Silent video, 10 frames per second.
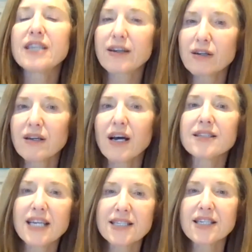you take a
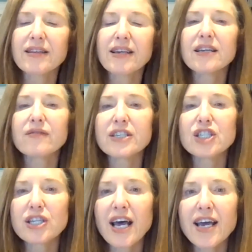test at the end of
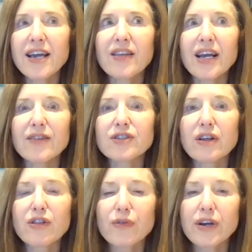each day, and then after
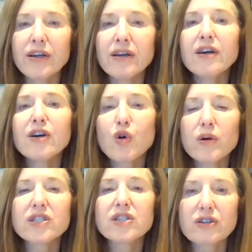the 3
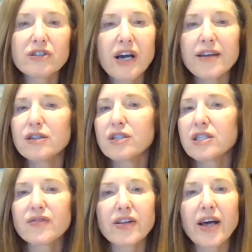courses are done, you
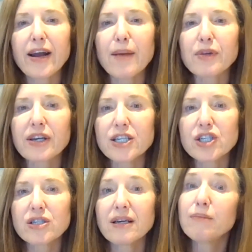just fill out an
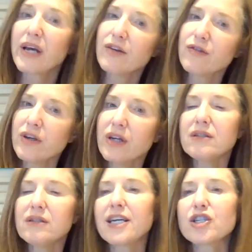application and pay a fee
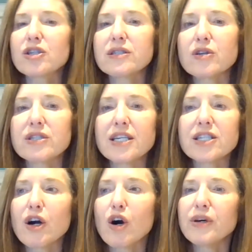to National
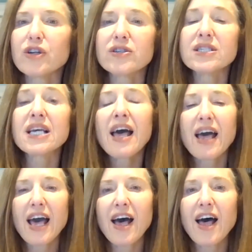Association of Home Builders,
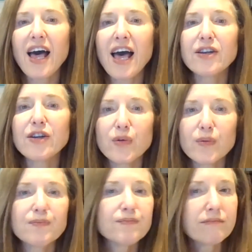and
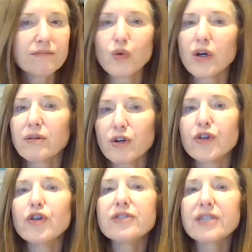you will
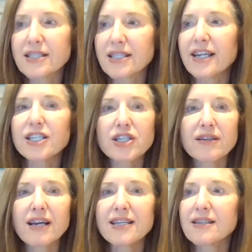earn your
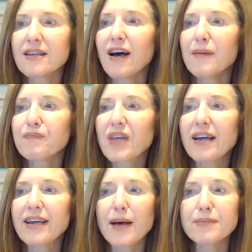designation as
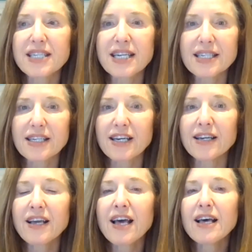a CAPS
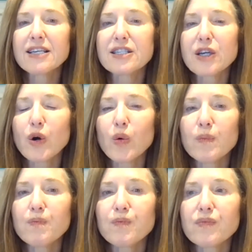designee.
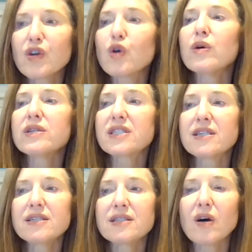So the
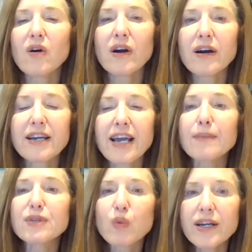courses are,
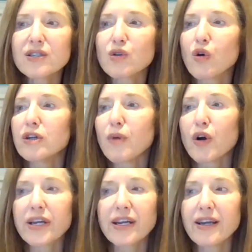CAPS 1 is called
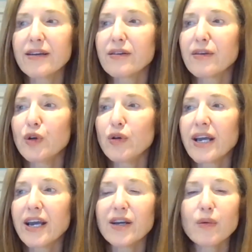Marketing and
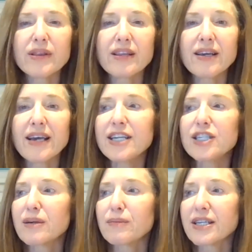Communicating with the
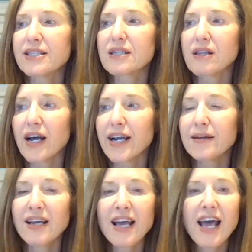Aging in Place
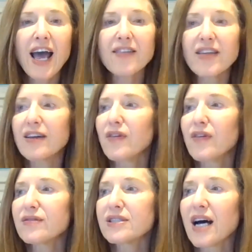Client, and that
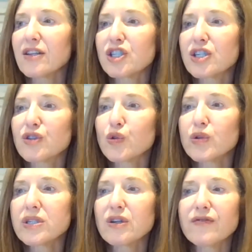involves knowledge and
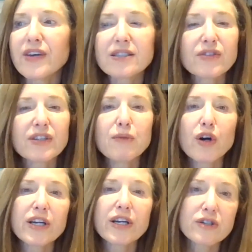tools to effectively
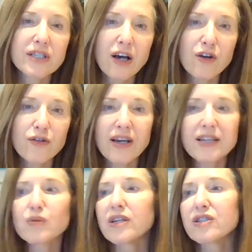market yourself
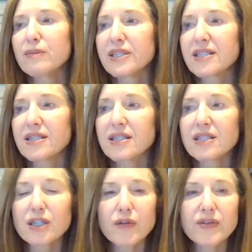as well as your
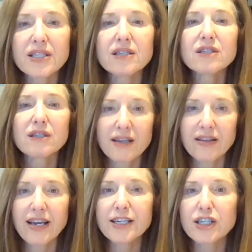business's services
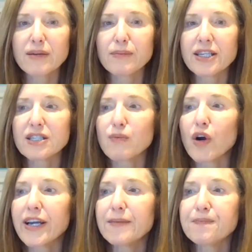in the aging in place
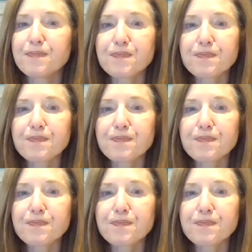market.